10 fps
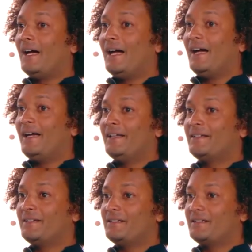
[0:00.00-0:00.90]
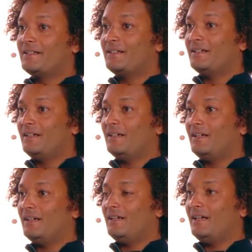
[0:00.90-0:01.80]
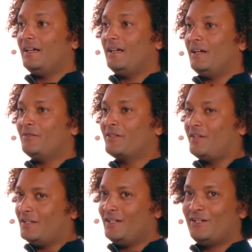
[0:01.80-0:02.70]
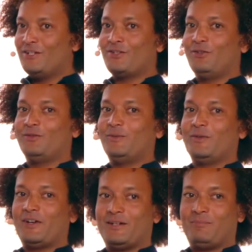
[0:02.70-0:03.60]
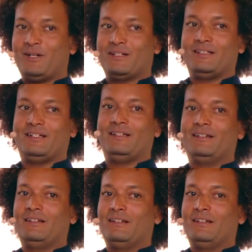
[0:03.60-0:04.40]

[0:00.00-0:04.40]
And I was 13 years old, we were at a party.